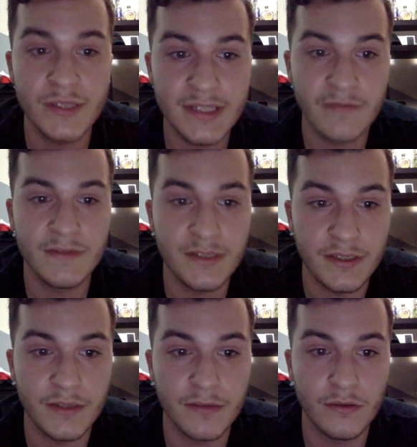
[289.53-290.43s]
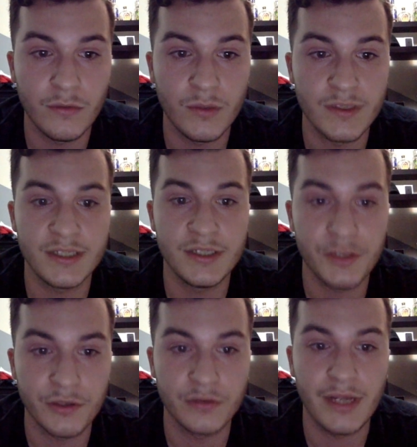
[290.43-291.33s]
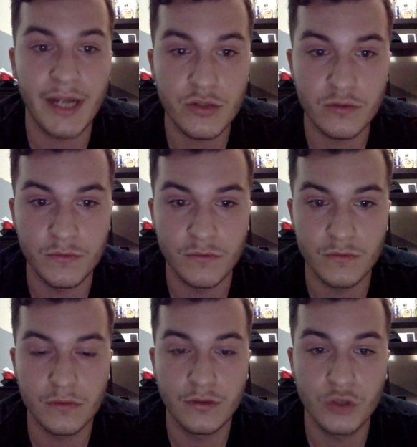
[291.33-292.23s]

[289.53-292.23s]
17th was internal attributes.